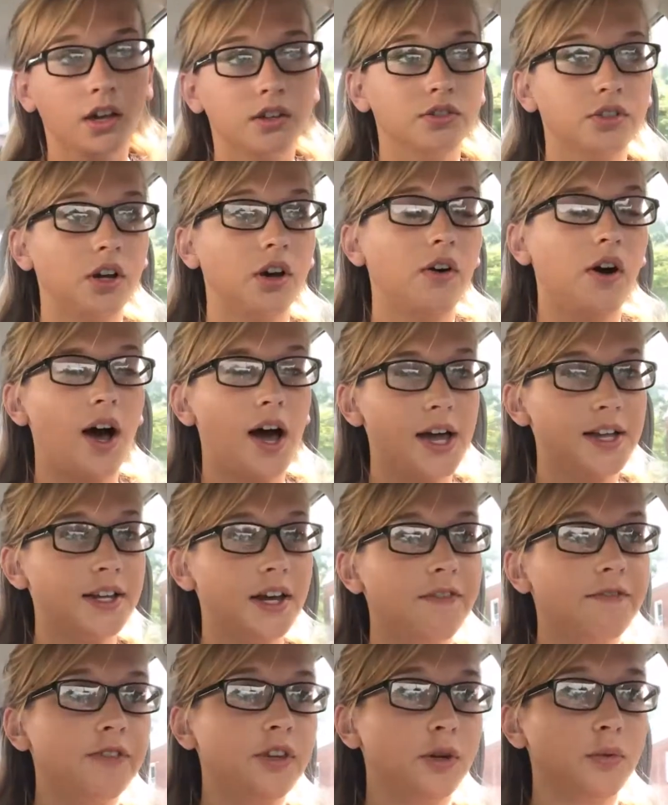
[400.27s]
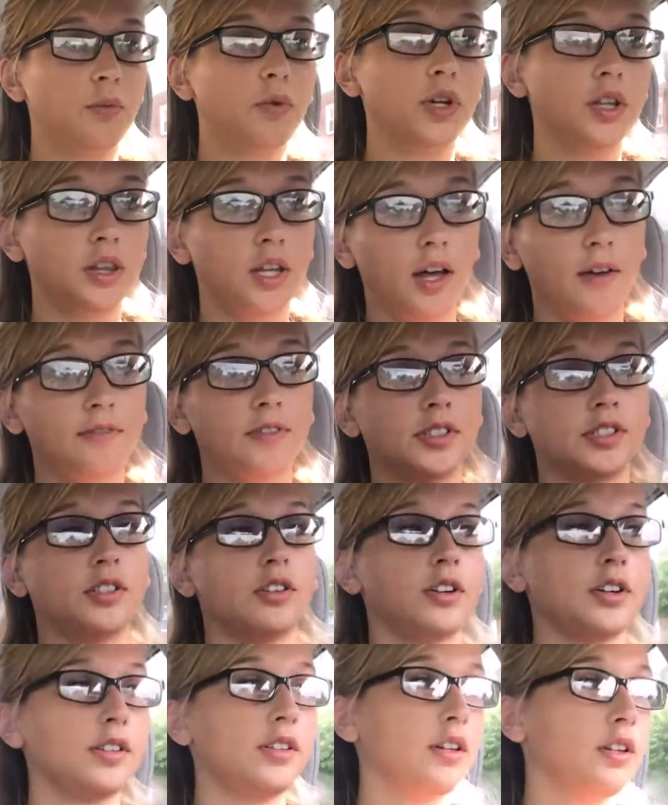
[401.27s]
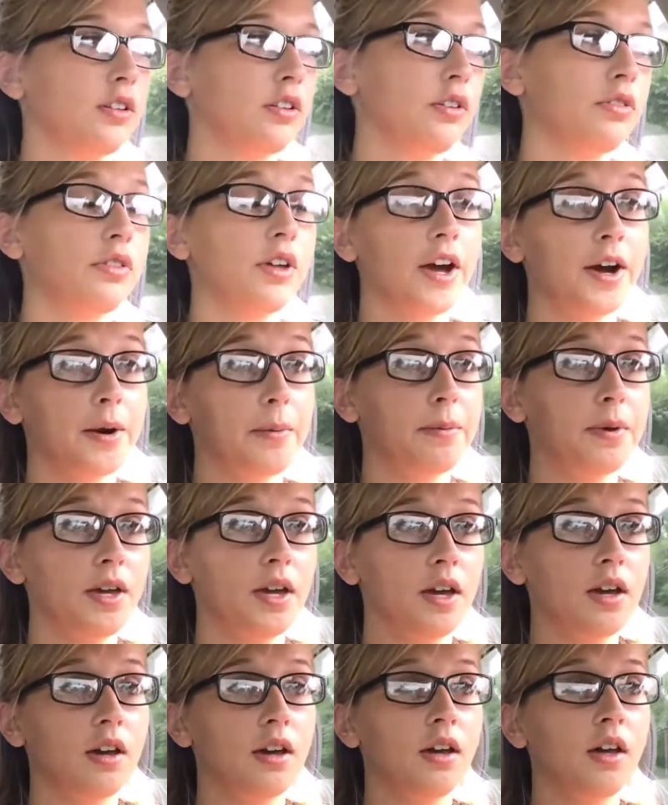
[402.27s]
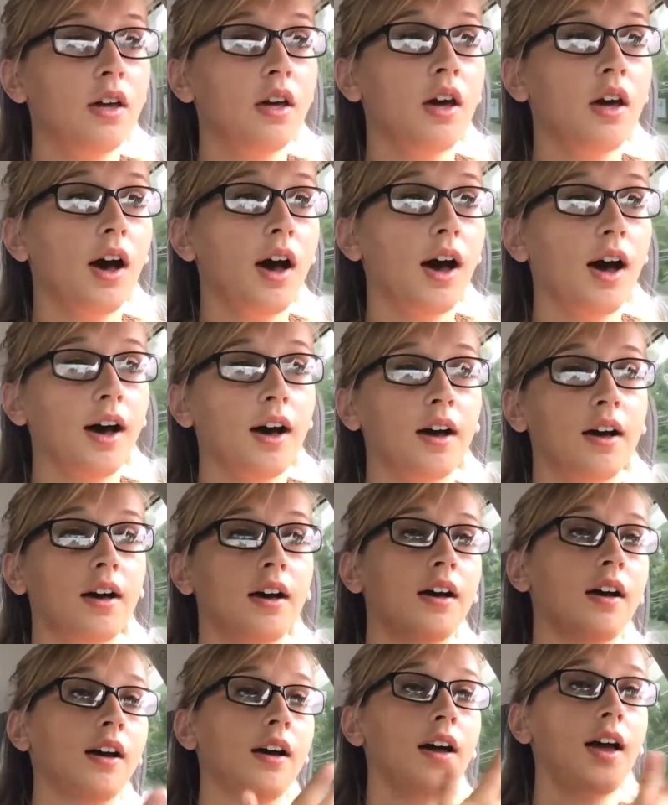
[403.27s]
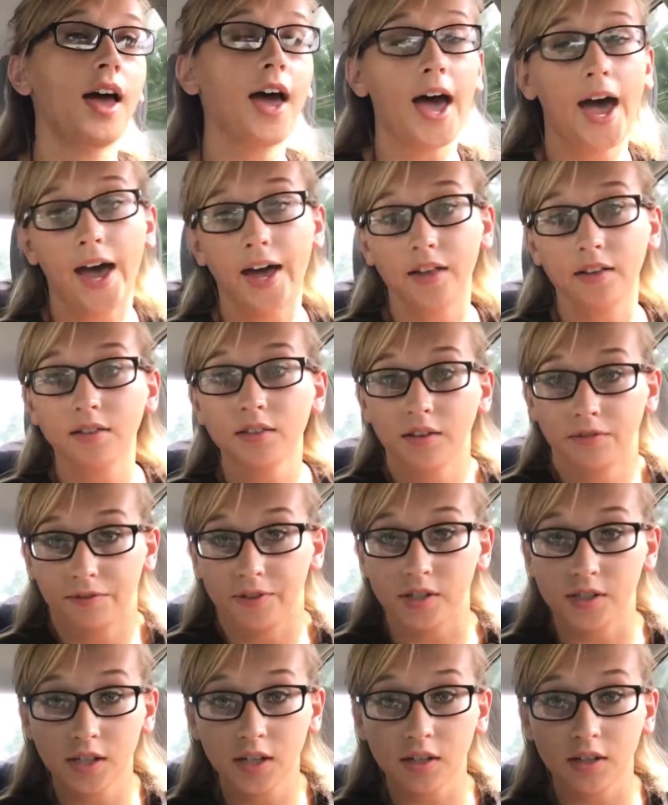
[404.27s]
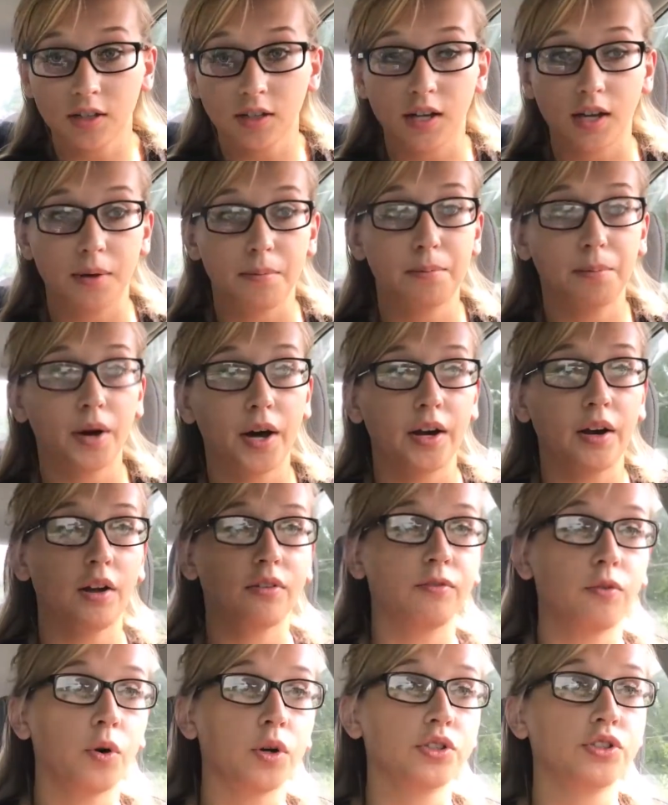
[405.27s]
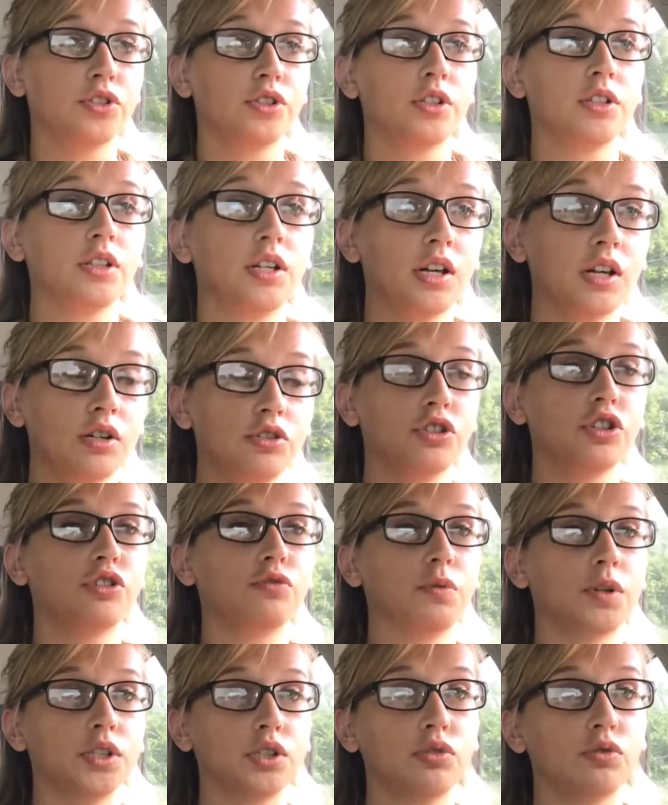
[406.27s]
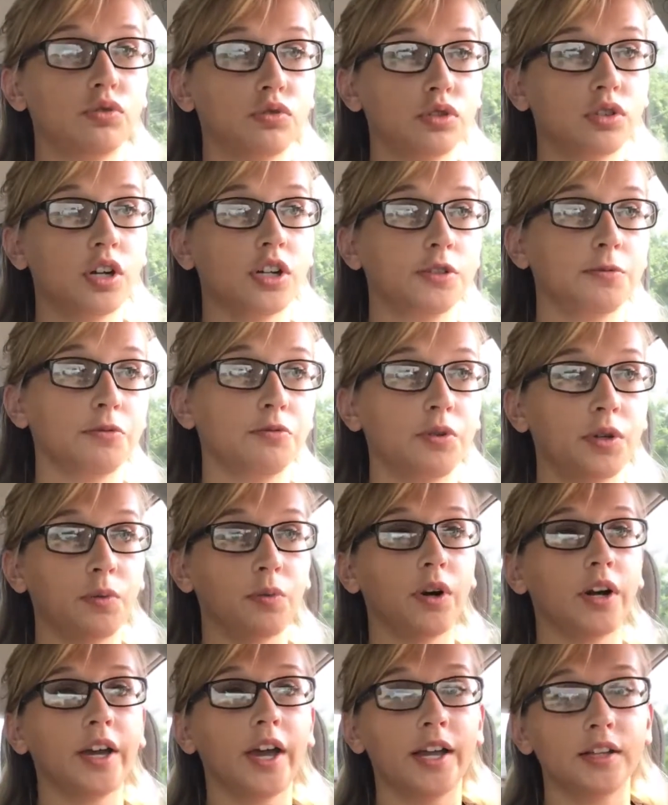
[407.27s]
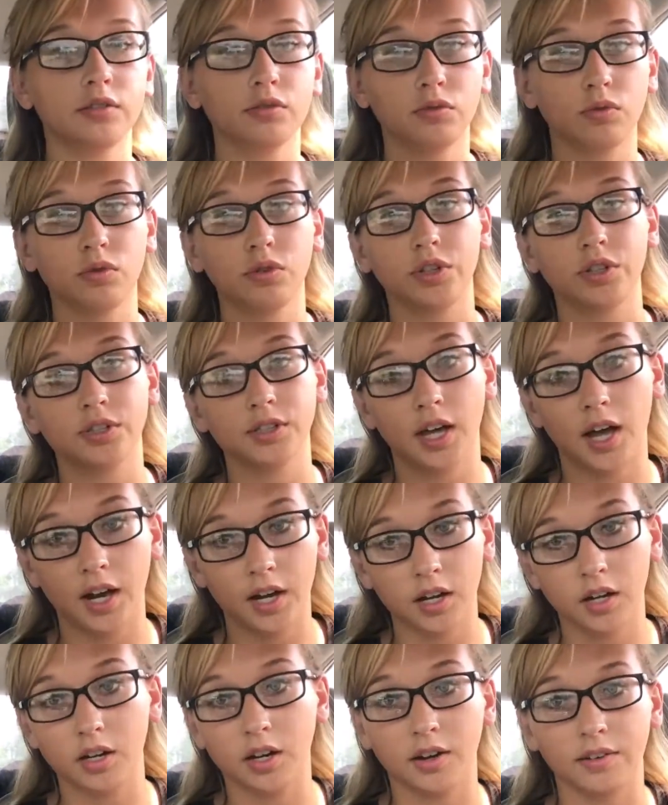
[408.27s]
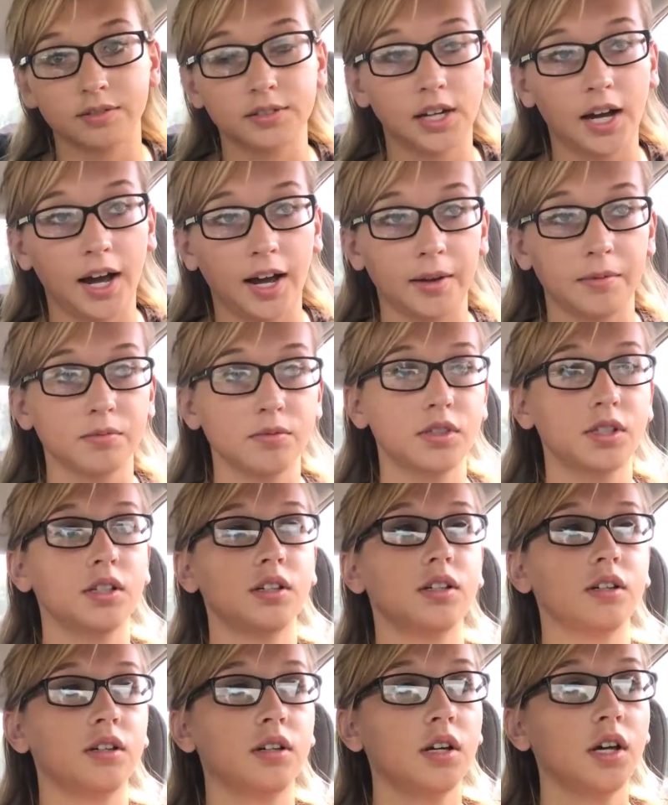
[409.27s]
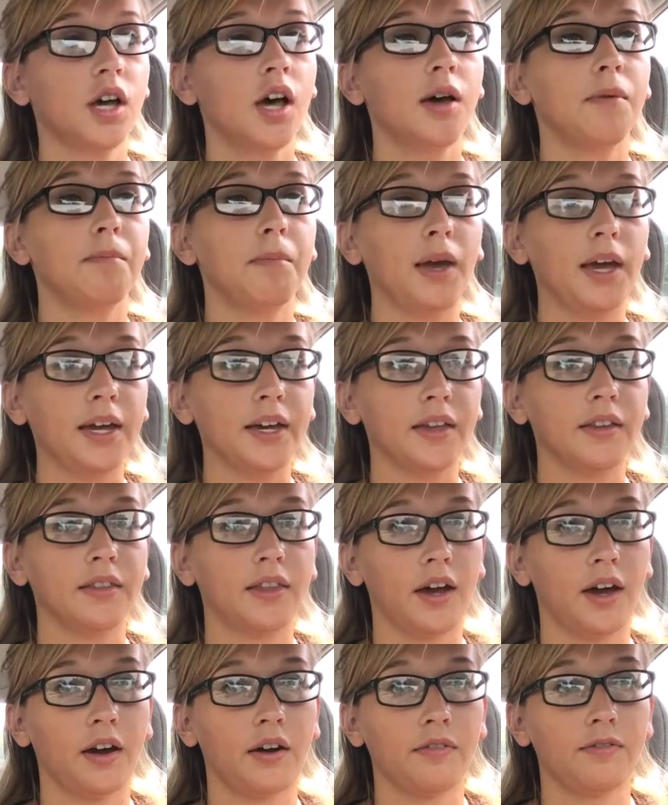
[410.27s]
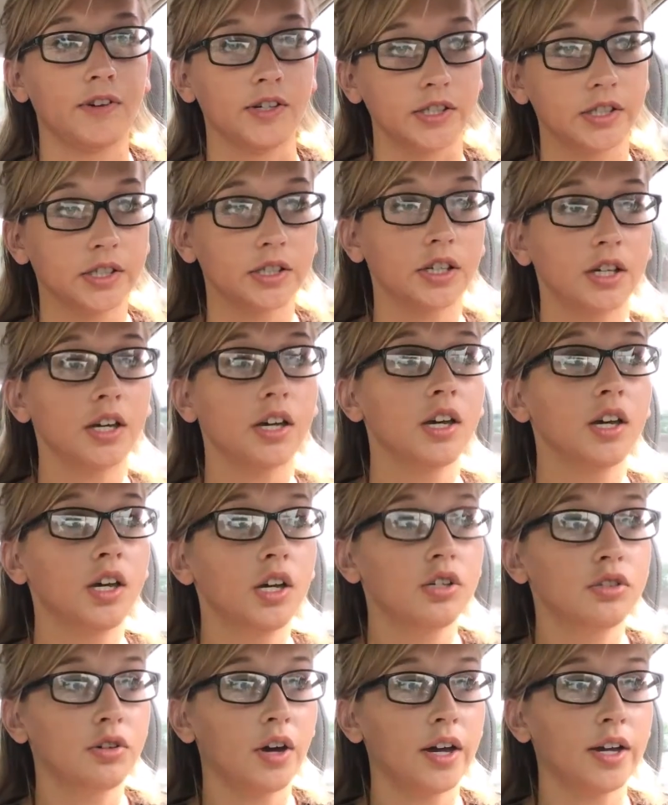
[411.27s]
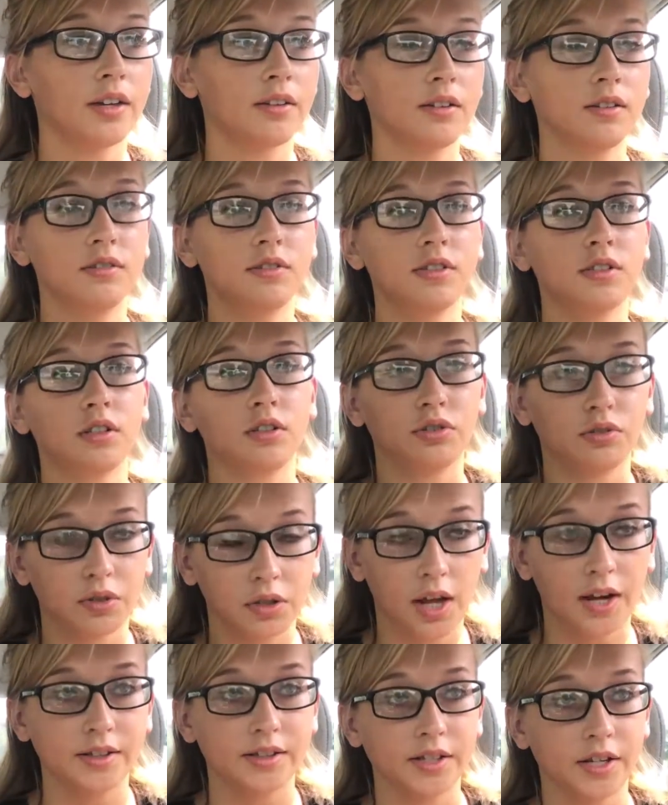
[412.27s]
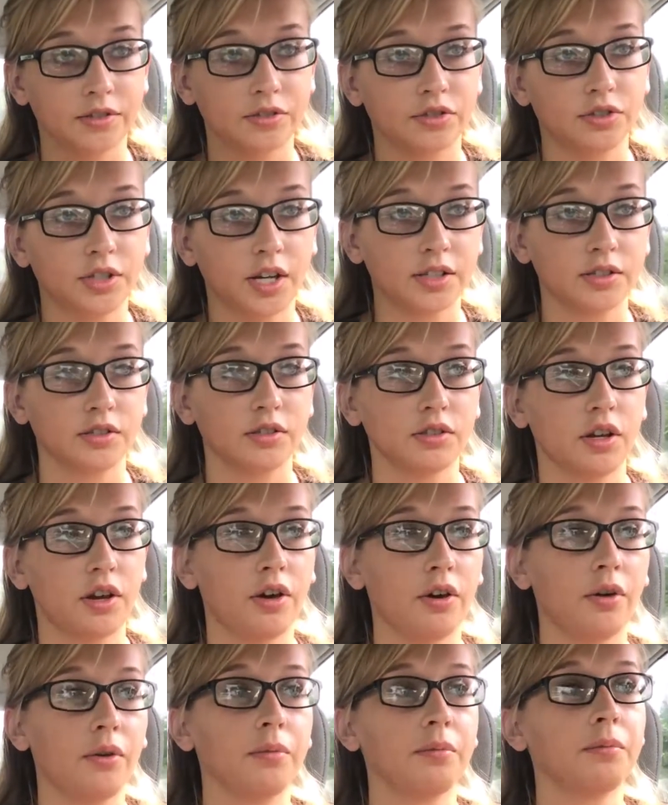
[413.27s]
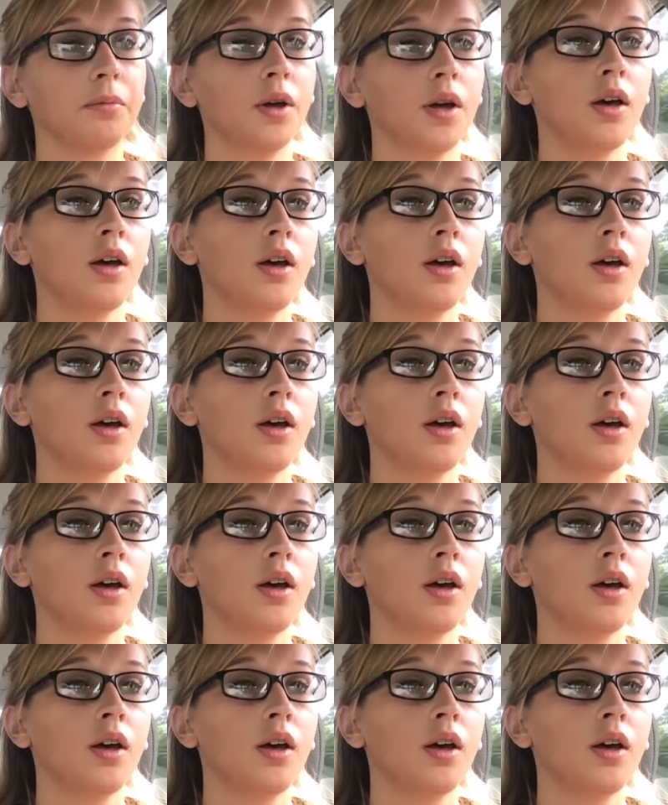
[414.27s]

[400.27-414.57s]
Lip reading: So I definitely would love to still continue therapy at the facility, but unfortunately, just when school starts, between work and school, there's not enough time to make it there physically. So I can still do a lot of these exercises at home.